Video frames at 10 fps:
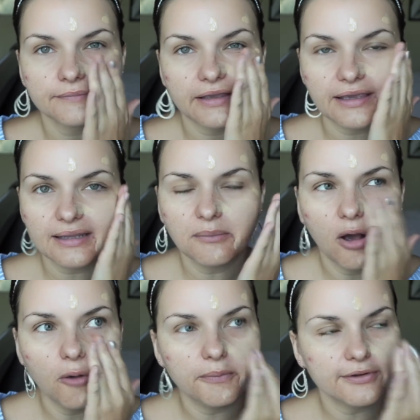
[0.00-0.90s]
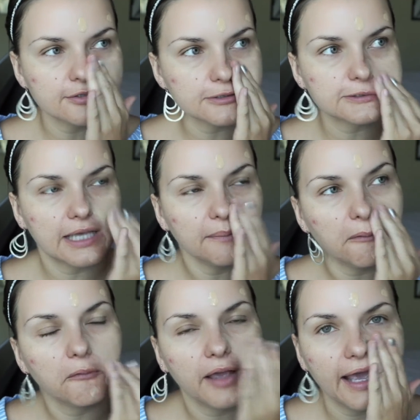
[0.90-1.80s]
Again, I'm hoping it shows up
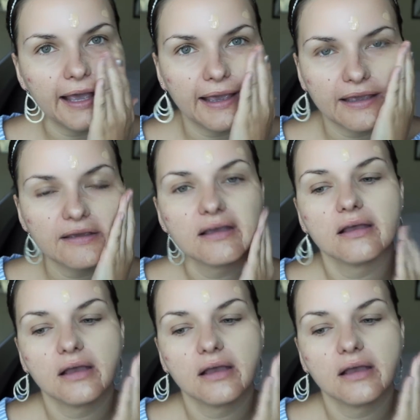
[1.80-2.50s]
okay.